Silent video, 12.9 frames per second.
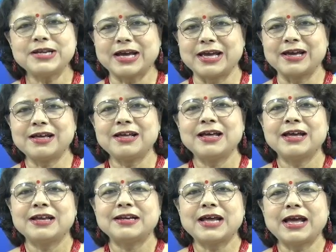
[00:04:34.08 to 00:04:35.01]
Day,
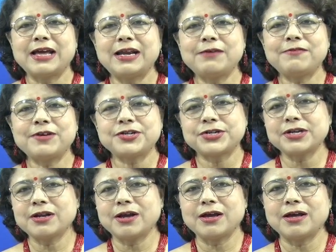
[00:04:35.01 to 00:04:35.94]
the
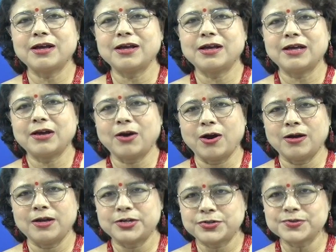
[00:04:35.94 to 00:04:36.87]
Elevation
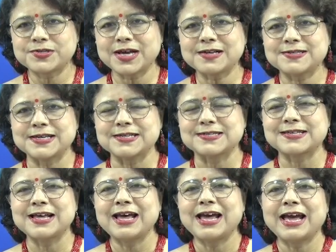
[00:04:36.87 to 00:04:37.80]
to
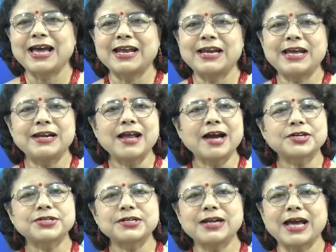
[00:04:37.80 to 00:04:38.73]
Success, an
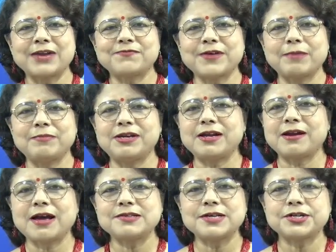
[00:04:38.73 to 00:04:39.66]
induction and
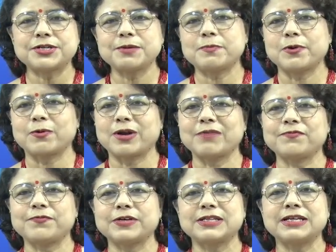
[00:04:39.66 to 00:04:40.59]
familiarization program
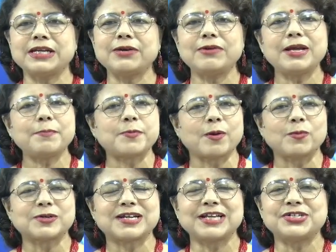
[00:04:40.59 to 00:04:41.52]
for the newly
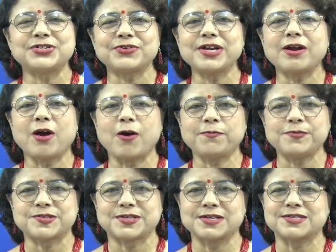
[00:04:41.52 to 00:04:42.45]
promoted junior
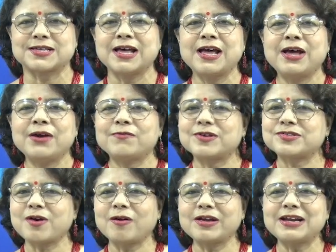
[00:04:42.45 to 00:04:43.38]
officers, was
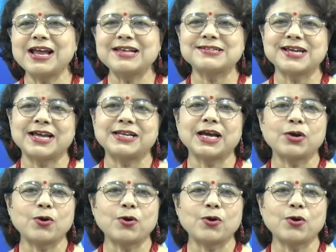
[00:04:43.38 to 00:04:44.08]
organized at the